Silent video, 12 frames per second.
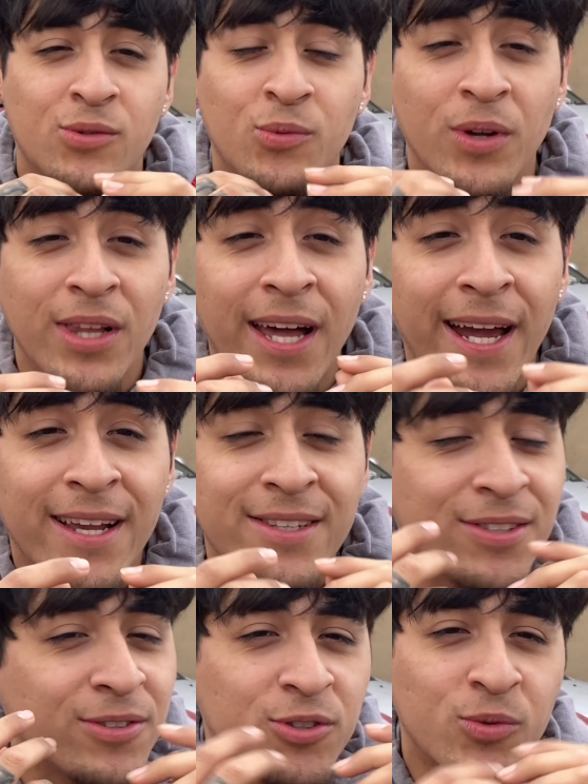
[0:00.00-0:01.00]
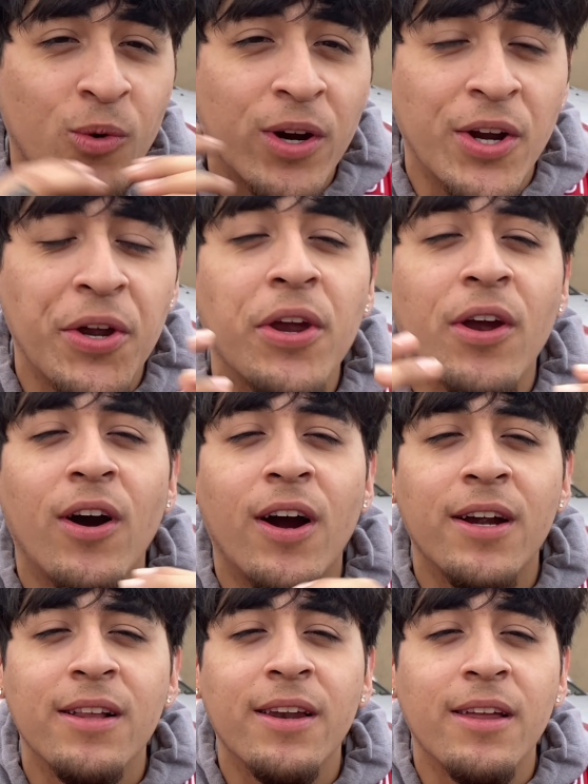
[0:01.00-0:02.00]
relax, you just work on your
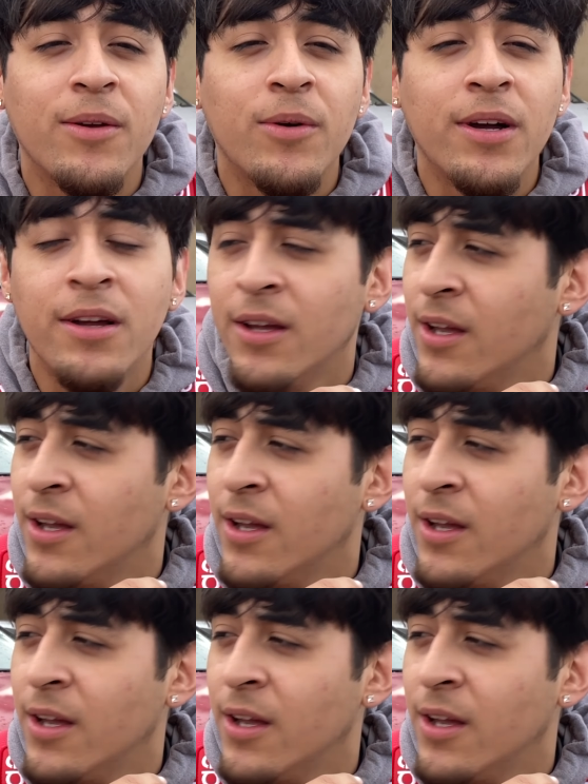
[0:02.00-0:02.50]
car, literally what